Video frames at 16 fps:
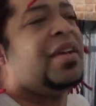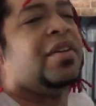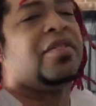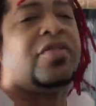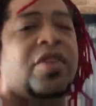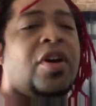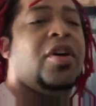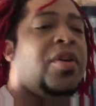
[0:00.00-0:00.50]

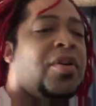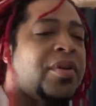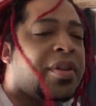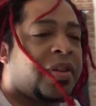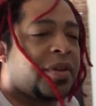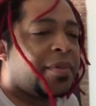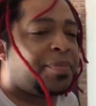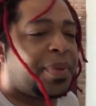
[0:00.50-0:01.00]
So
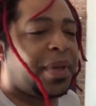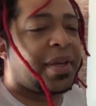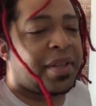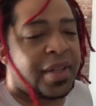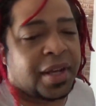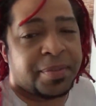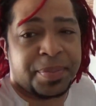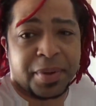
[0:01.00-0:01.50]
the big
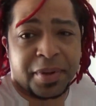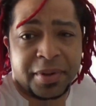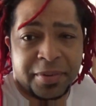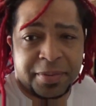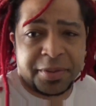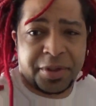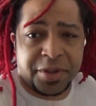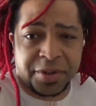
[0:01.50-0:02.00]

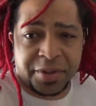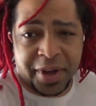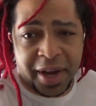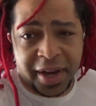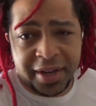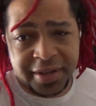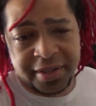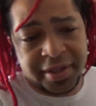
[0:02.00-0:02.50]
Deadpool shoot
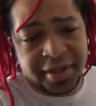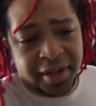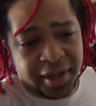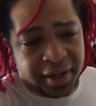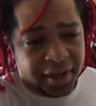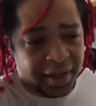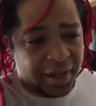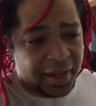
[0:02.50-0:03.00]
has
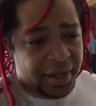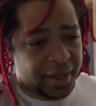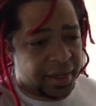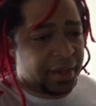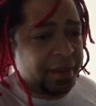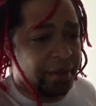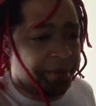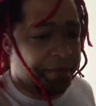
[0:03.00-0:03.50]

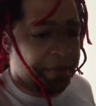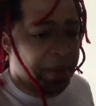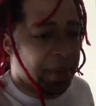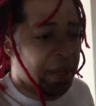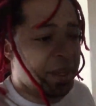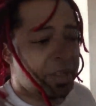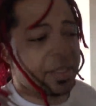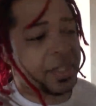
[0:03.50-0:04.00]
begun.